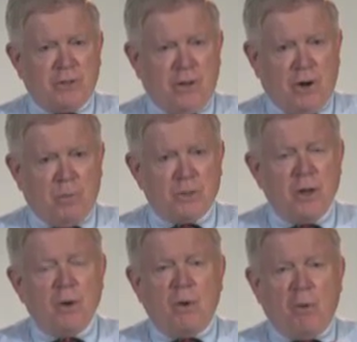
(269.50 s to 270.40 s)
terms.
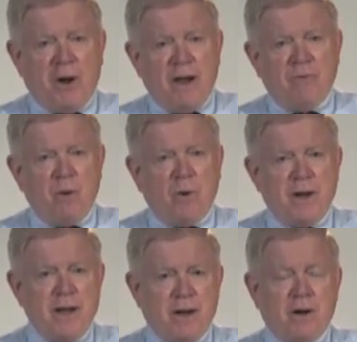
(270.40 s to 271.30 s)
We want everyone
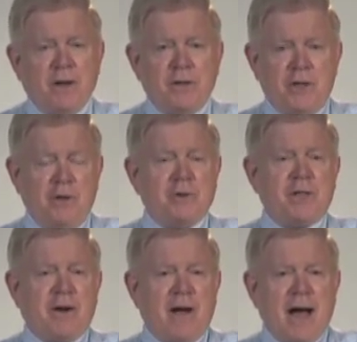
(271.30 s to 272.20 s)
here to use
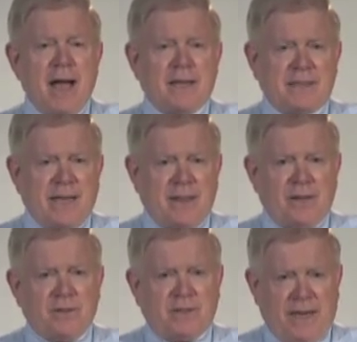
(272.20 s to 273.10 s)
their highest
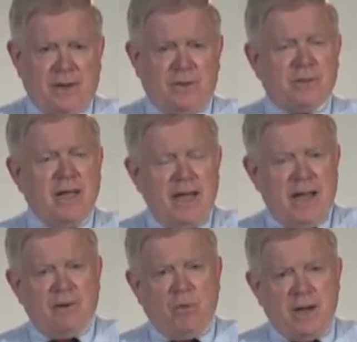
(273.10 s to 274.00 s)
ethical standards
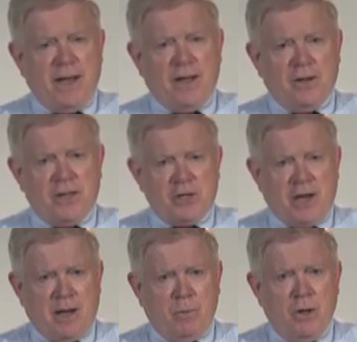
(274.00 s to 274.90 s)
every day on the
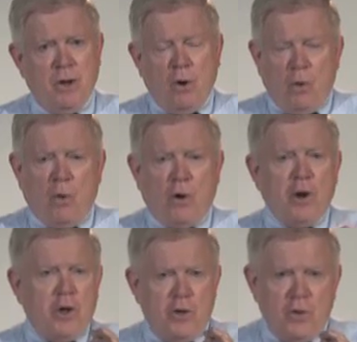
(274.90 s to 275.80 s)
job, or
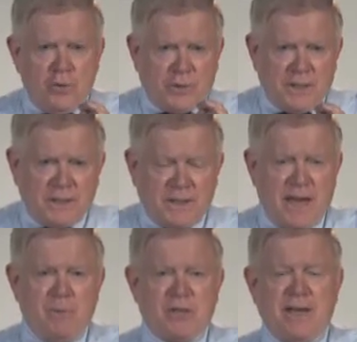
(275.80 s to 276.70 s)
use the
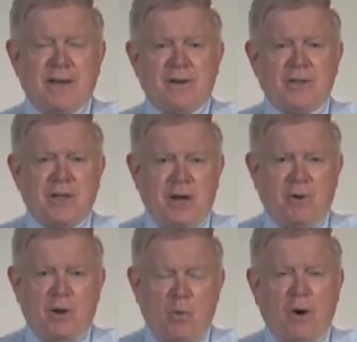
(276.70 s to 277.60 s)
same standards
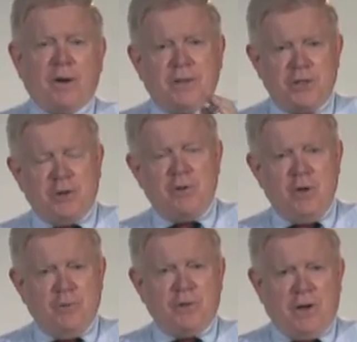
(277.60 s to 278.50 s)
here at work that you
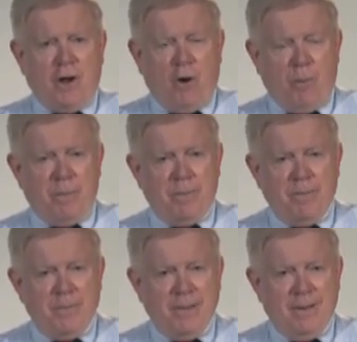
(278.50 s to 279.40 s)
use at home,
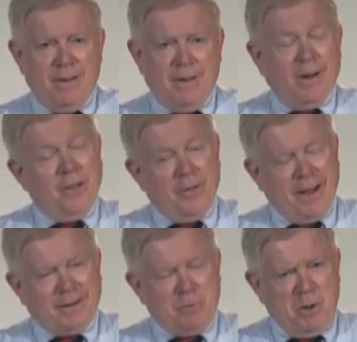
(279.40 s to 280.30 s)
although
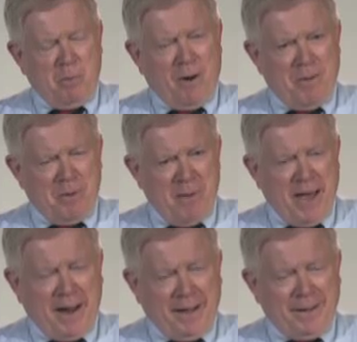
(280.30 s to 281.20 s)
that could be
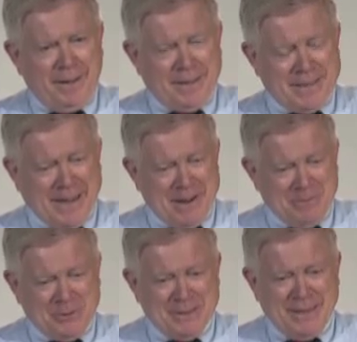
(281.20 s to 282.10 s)
problematic at
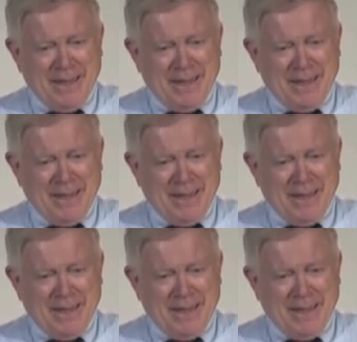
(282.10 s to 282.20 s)
times.